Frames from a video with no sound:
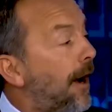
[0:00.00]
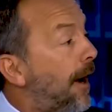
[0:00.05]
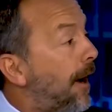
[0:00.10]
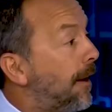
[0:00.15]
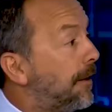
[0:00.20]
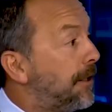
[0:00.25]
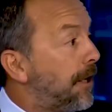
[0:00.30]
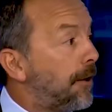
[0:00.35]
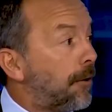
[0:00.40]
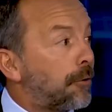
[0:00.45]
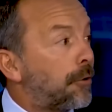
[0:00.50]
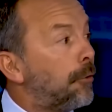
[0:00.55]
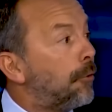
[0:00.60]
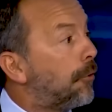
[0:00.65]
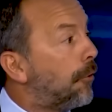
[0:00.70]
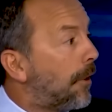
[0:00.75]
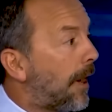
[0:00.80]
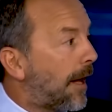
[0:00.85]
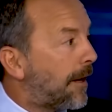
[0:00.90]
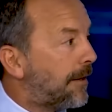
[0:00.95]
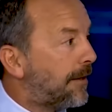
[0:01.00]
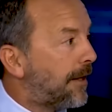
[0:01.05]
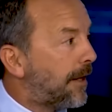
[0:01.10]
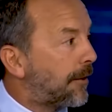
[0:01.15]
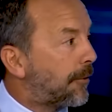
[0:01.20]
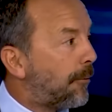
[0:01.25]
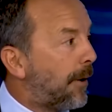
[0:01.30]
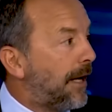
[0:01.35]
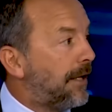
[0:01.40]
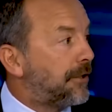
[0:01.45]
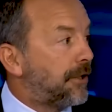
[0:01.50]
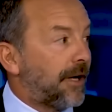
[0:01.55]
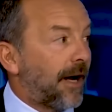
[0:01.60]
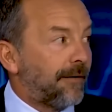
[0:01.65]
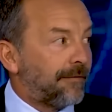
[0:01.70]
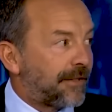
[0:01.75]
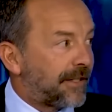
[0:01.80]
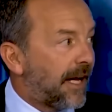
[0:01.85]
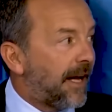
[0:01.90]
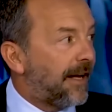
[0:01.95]
uh, you know, Google out of the equation.
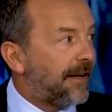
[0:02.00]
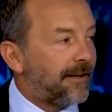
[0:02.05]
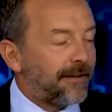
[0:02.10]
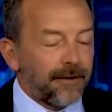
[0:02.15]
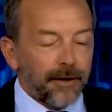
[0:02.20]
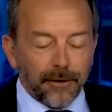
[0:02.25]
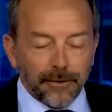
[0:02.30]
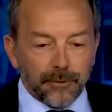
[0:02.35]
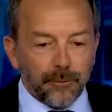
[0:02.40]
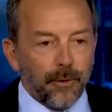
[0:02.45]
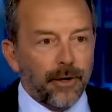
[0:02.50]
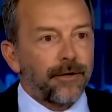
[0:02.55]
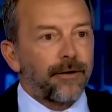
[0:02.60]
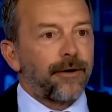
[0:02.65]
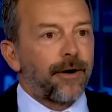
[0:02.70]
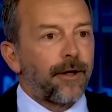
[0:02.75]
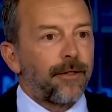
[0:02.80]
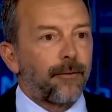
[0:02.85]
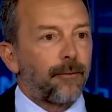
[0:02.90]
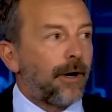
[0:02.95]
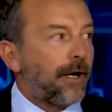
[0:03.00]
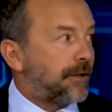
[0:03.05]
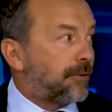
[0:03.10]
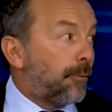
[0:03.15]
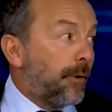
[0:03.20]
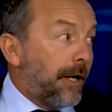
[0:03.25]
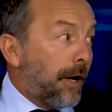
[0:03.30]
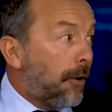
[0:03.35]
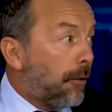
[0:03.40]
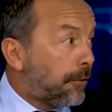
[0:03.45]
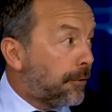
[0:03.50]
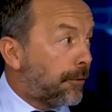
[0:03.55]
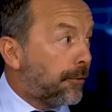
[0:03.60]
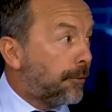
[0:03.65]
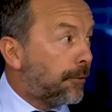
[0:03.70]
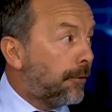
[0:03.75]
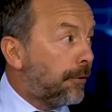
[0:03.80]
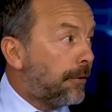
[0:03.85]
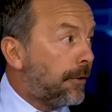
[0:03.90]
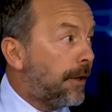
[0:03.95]
I've said on Twitter and otherwise, we own
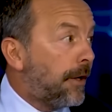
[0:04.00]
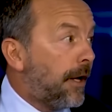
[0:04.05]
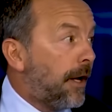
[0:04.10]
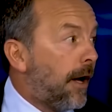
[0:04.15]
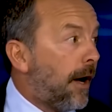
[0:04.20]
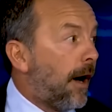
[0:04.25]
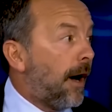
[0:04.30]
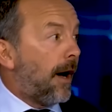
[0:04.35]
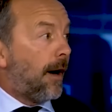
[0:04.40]
Google. Yeah.